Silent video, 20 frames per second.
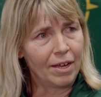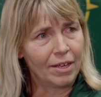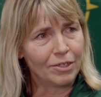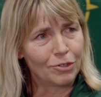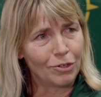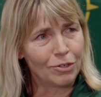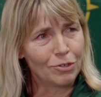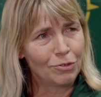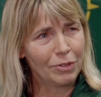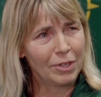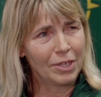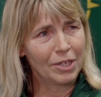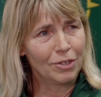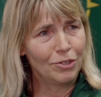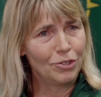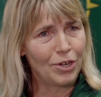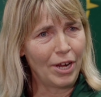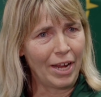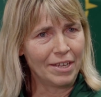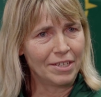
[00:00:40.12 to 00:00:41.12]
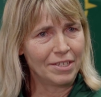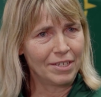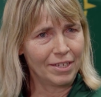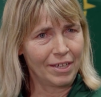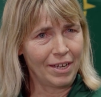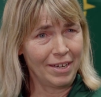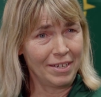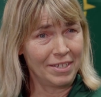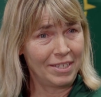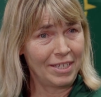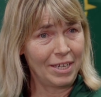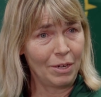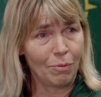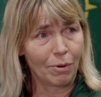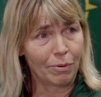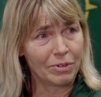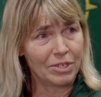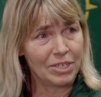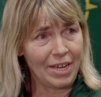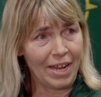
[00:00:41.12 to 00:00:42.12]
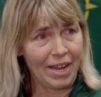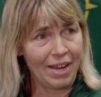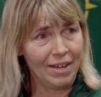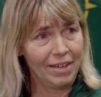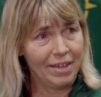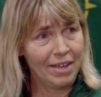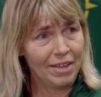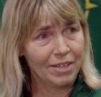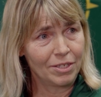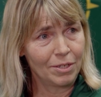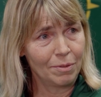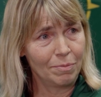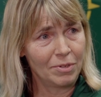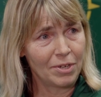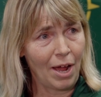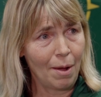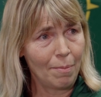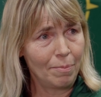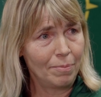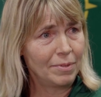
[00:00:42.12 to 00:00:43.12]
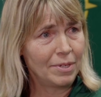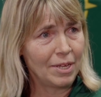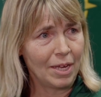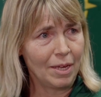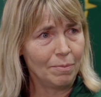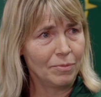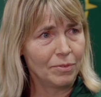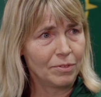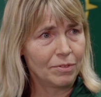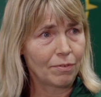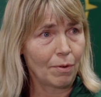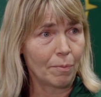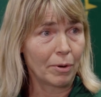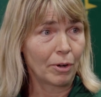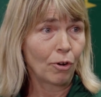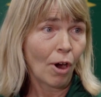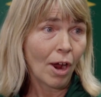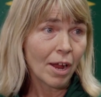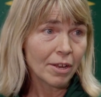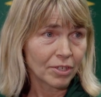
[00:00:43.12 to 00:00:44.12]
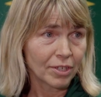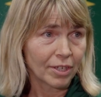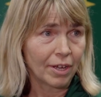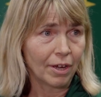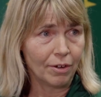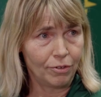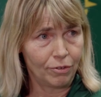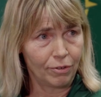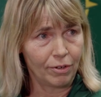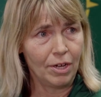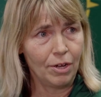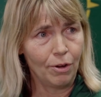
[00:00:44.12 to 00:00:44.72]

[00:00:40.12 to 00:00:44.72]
So it's really a good chance to kind of see where we stand against some top teams from across the country,